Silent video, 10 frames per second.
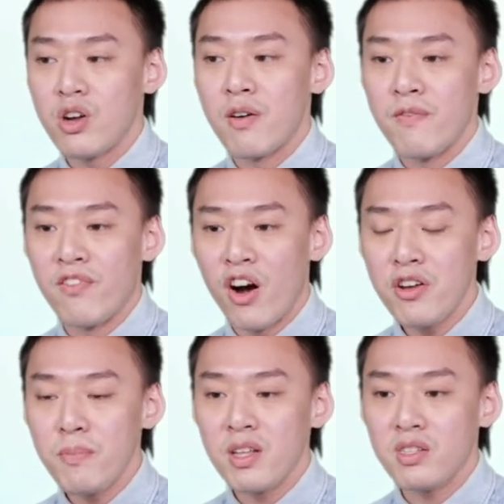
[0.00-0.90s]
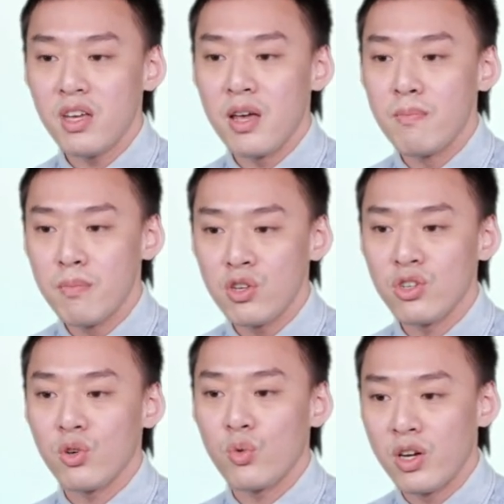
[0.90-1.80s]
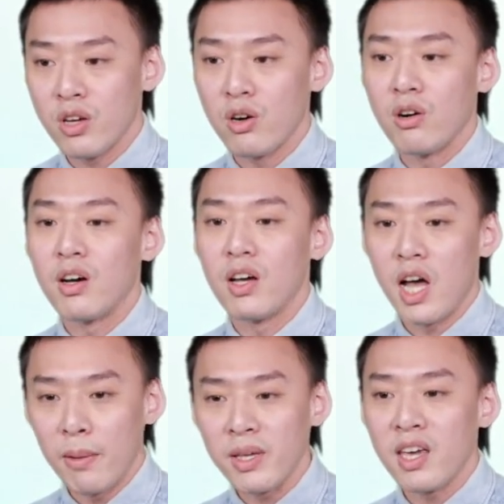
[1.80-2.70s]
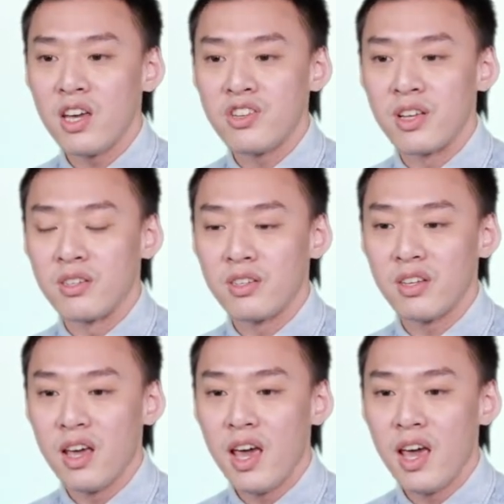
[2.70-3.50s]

environments and mission-critical applications.